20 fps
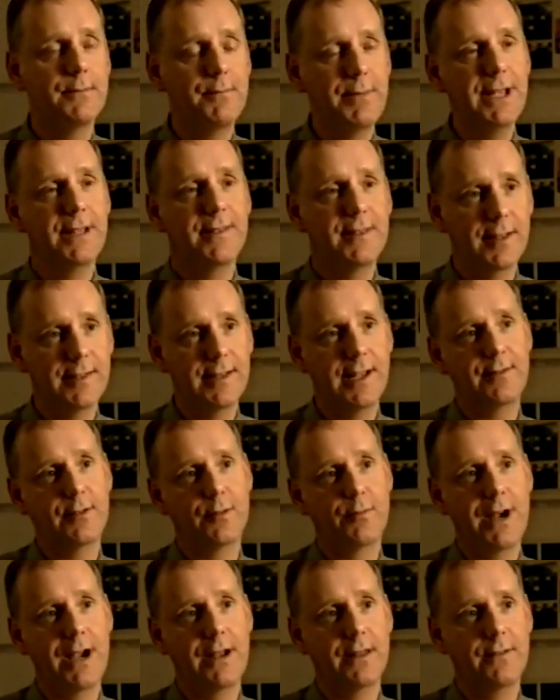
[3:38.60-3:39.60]
To be a
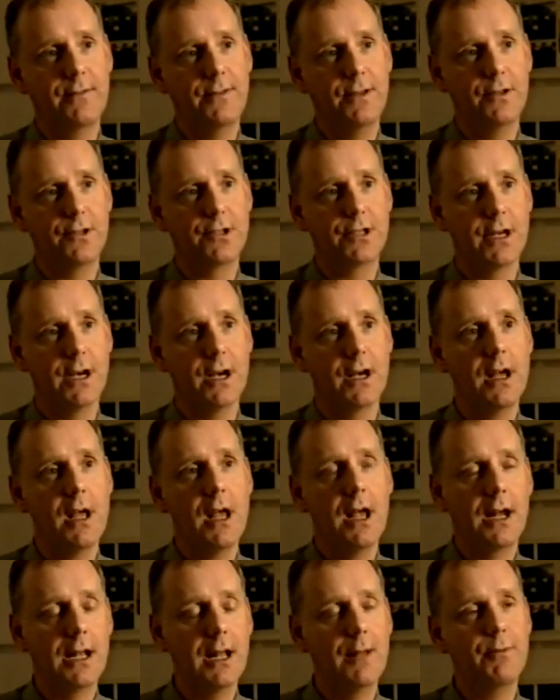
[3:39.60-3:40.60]
successful brand in the future,
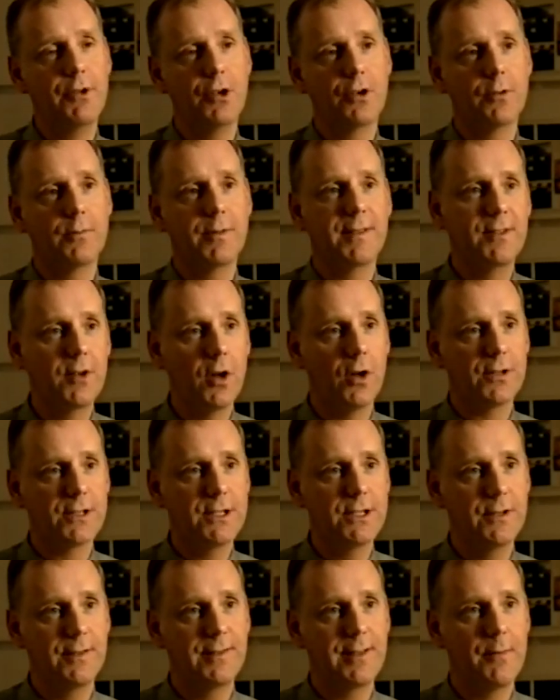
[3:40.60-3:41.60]
Club Europe has got
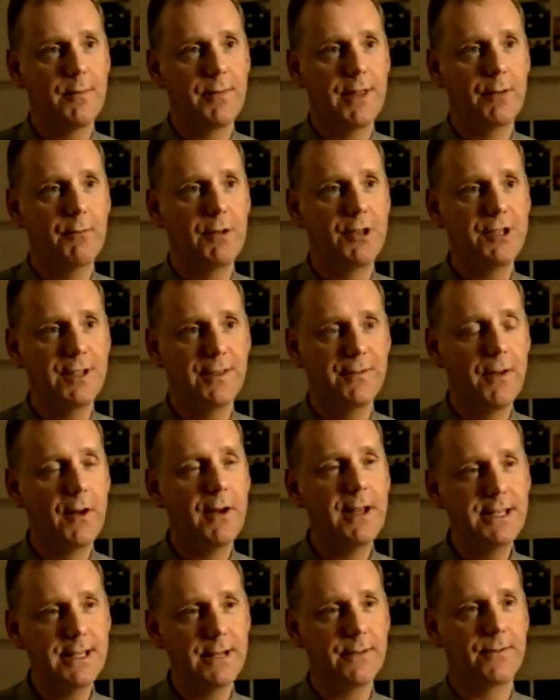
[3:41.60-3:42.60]
to do something which is
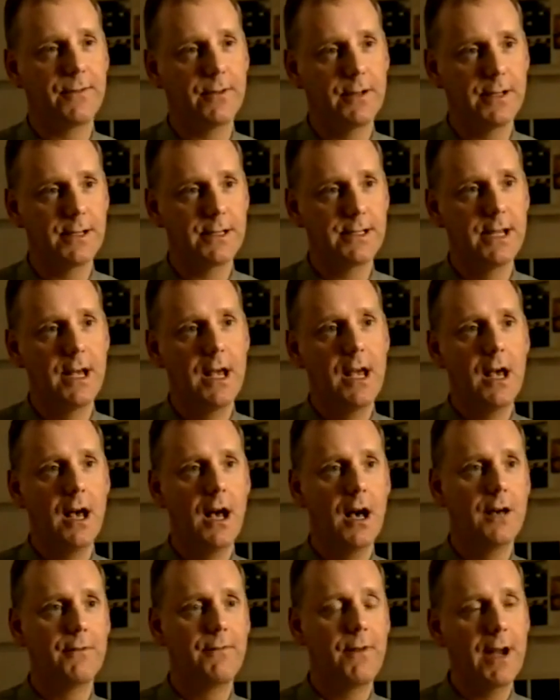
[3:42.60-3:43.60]
very different,
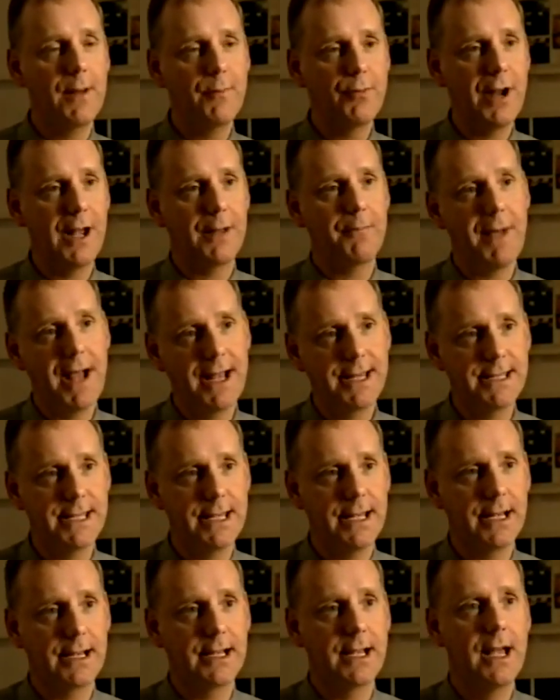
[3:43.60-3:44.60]
uh, very
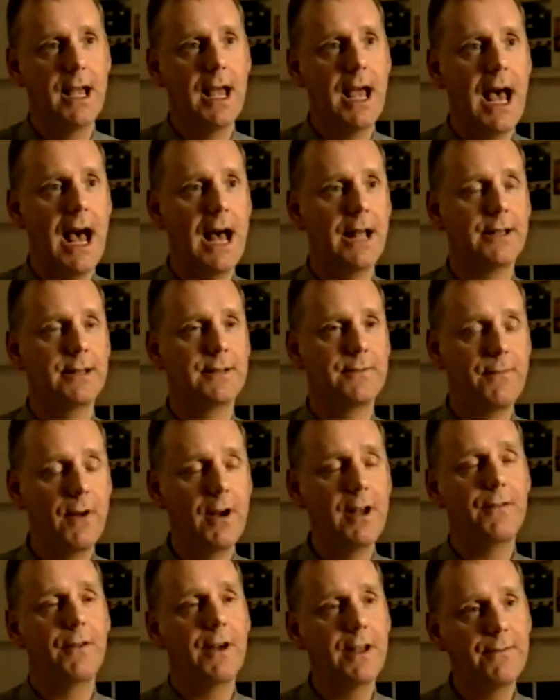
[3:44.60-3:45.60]
pragmatic and
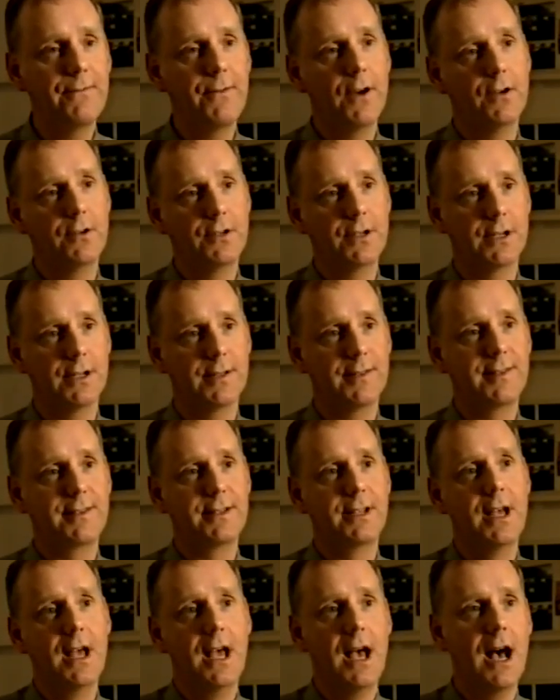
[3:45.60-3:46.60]
very, very
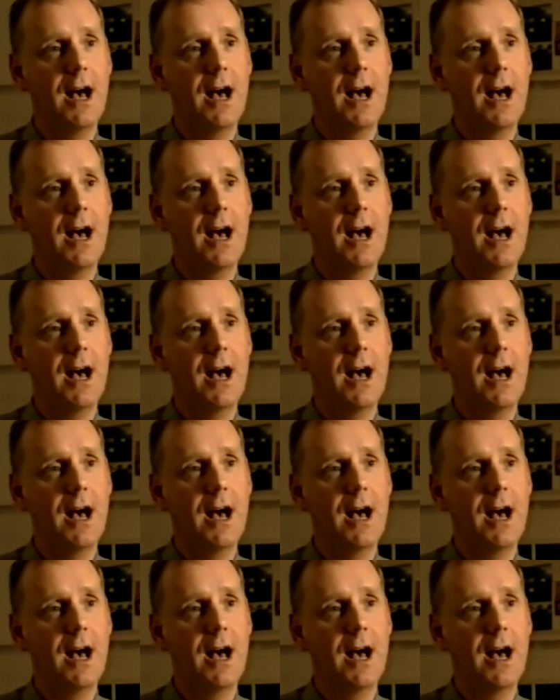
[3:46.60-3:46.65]
focused.